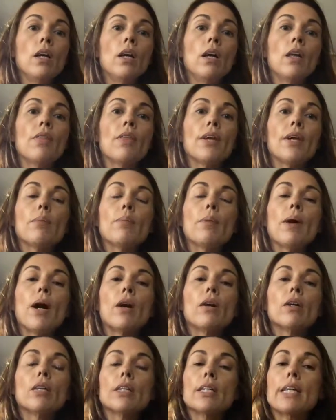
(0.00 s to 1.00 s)
Think
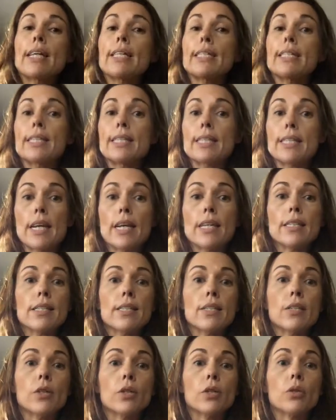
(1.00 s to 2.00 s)
about and discuss
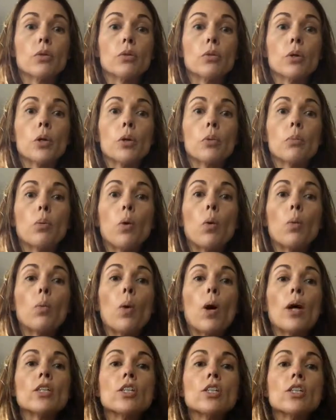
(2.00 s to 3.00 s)
in your group
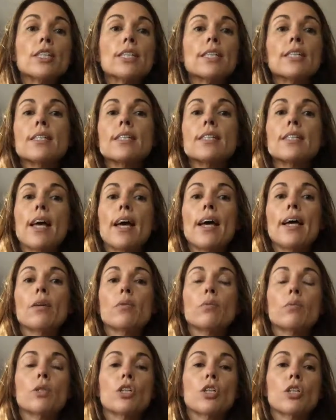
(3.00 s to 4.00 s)
what she said
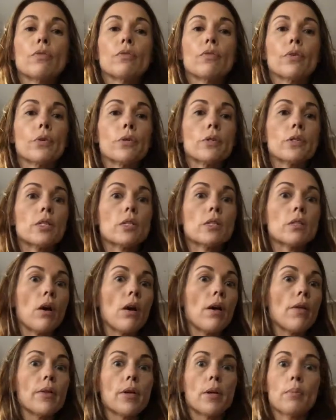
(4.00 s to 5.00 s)
when she first
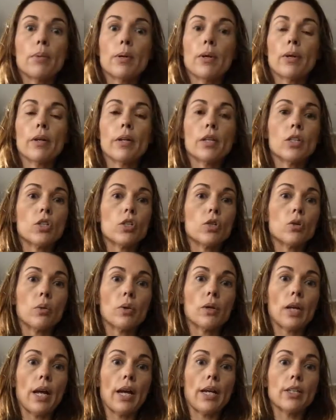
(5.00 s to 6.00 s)
saw the American
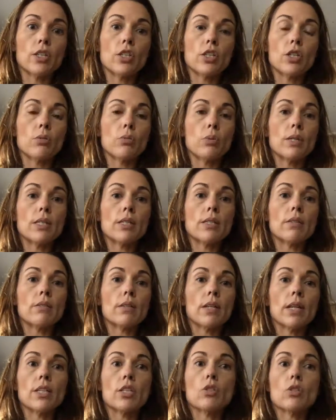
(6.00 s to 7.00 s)
shoreline. She was
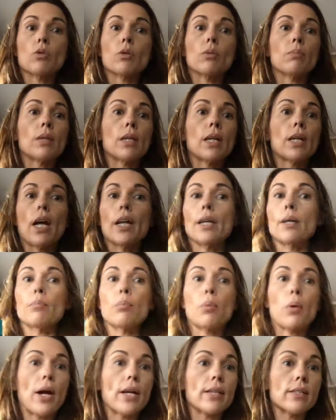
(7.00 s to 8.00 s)
extremely
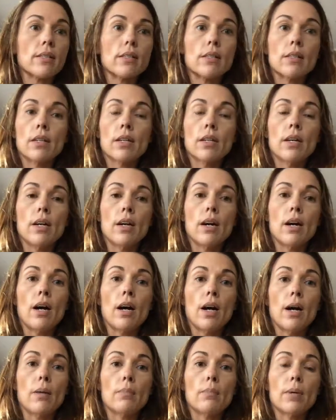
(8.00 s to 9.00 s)
unimpressed.
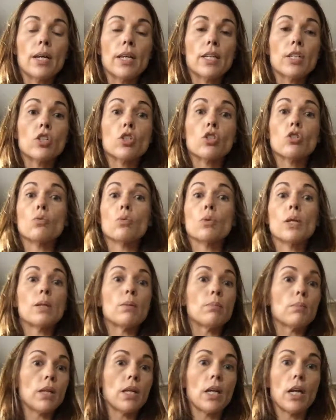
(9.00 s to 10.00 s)

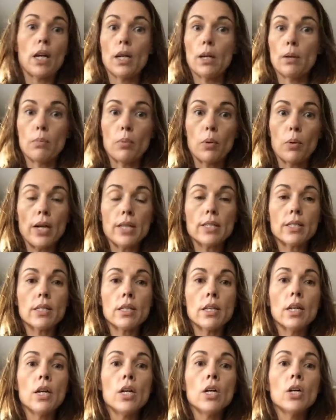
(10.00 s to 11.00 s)
Extremely unimpressed.
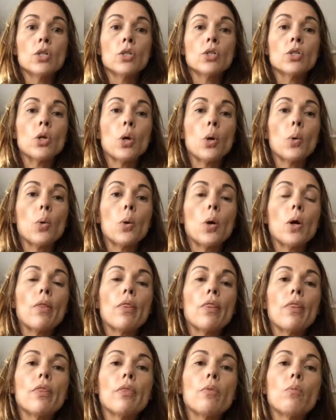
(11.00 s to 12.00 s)
So
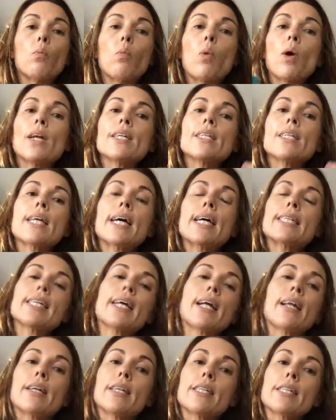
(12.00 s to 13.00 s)
what does that
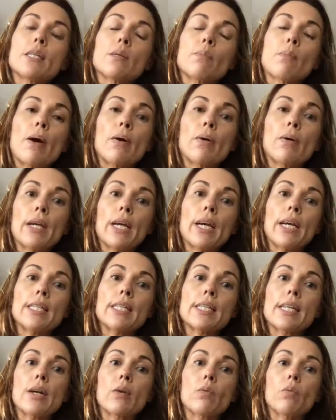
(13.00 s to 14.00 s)
tell us about Kit
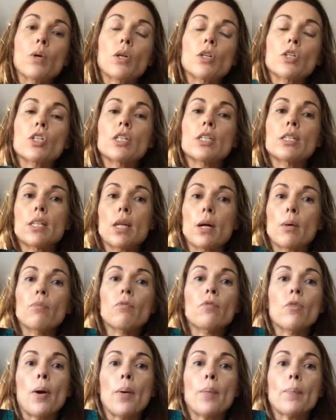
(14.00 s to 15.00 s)
and where she's come
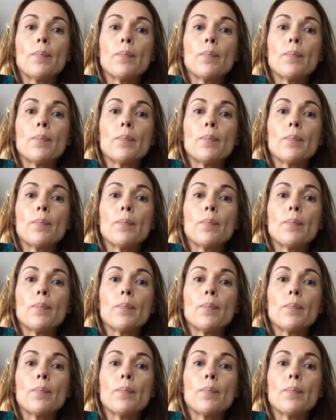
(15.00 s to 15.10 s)
from?